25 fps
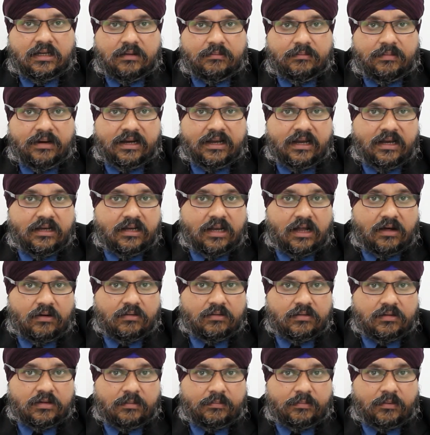breaking
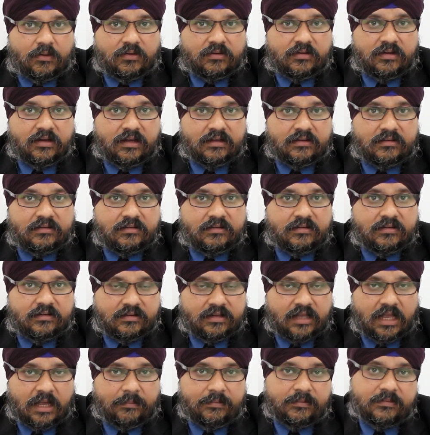down the process
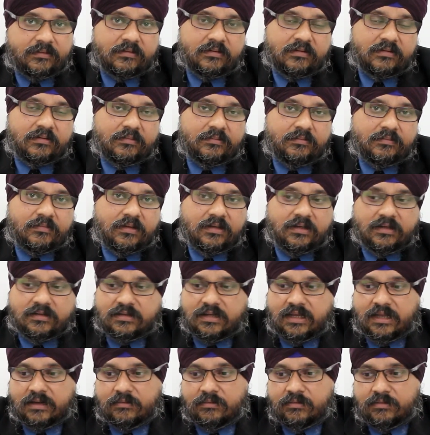steps,
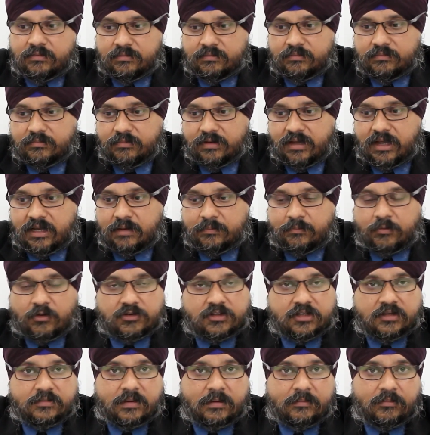just like we had a
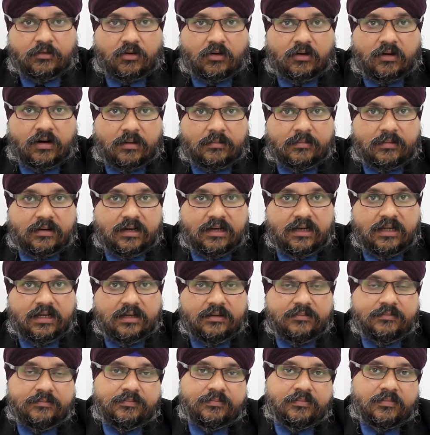process map drawn up
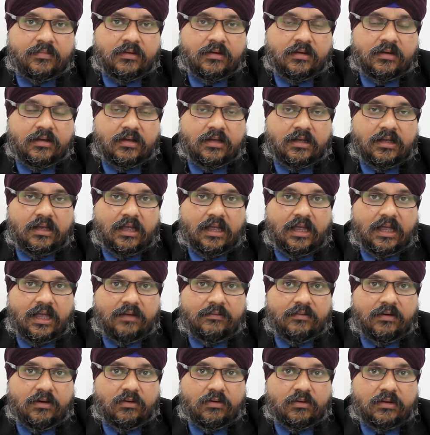earlier,
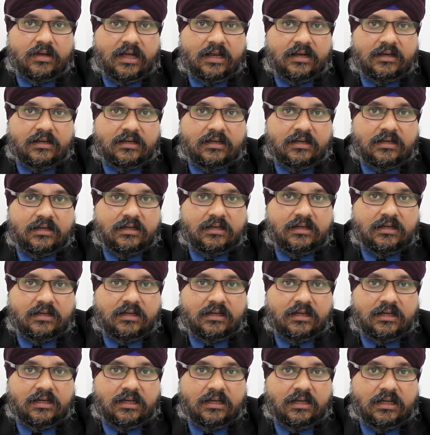and we look at
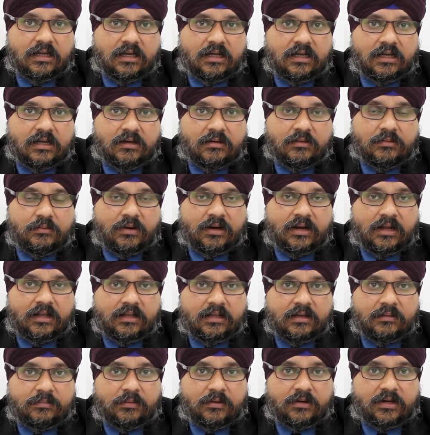what are
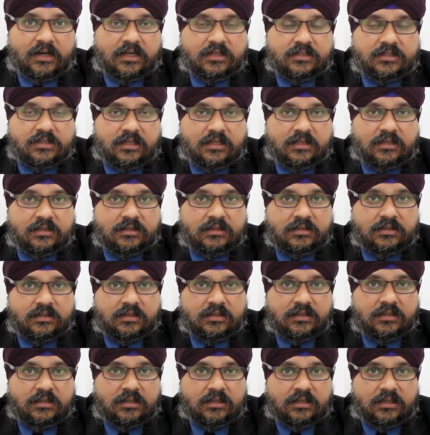the potential
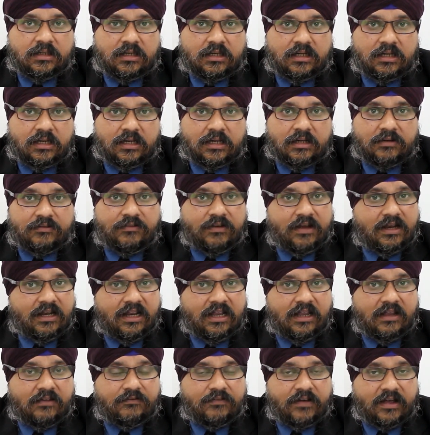
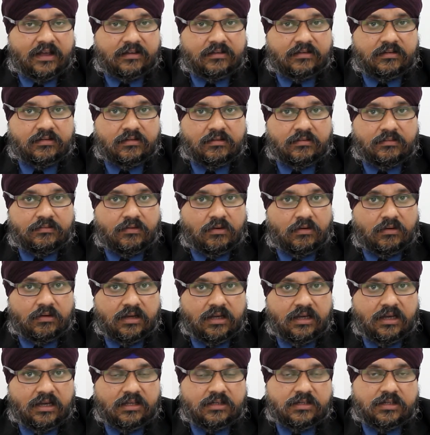failure effects for
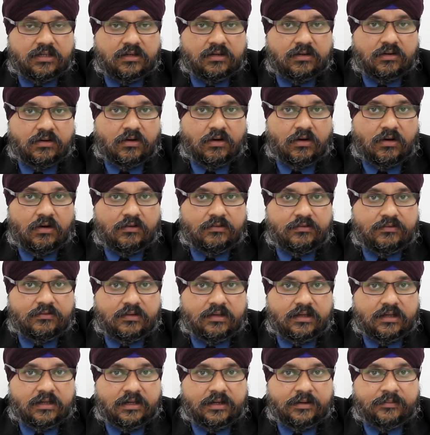each of
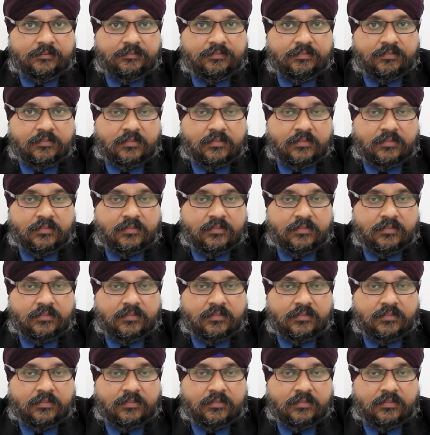the